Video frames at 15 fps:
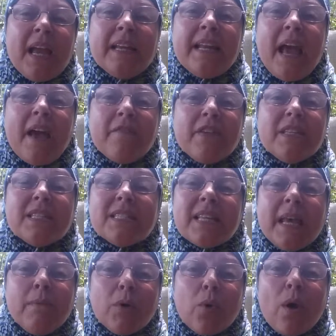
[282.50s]
and having the
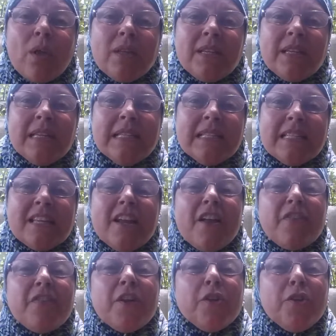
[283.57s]
same qualities
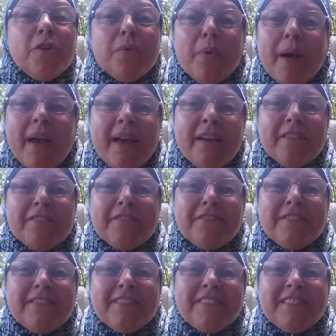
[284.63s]
that you have,
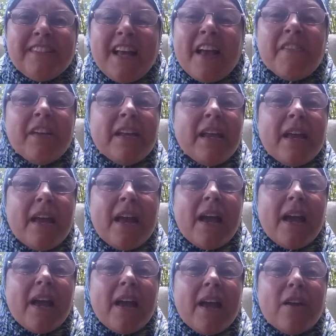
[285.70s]
and that
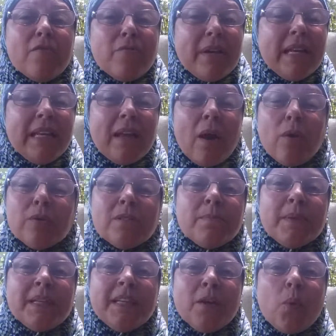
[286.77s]
really
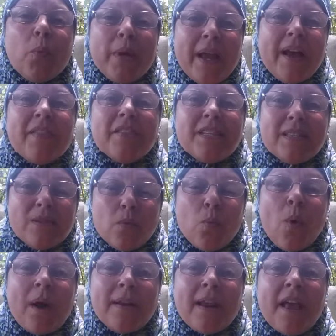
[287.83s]
ultimately we are this
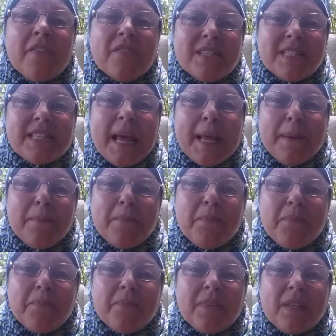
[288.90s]
one and the same
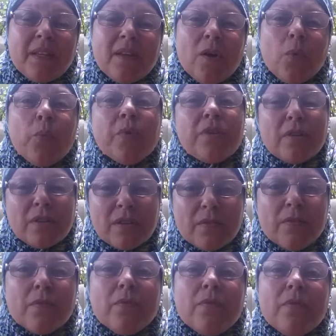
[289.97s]
with
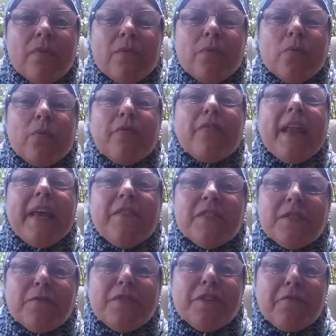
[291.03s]

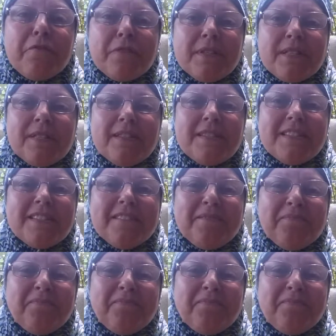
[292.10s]
flavors of differences.